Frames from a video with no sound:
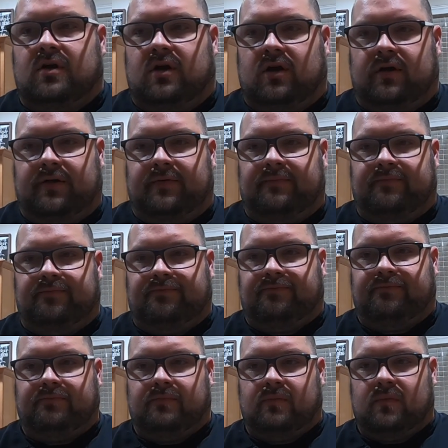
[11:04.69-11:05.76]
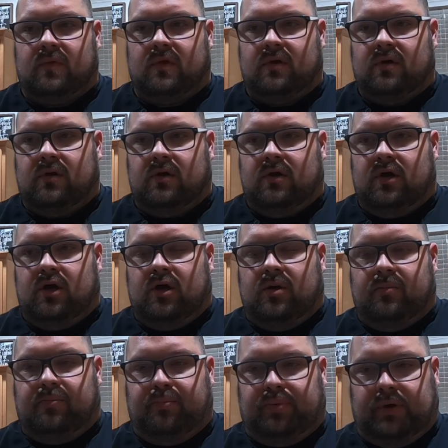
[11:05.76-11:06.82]
Um,
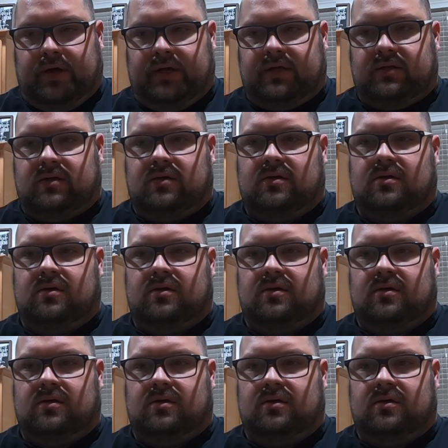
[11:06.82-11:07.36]
but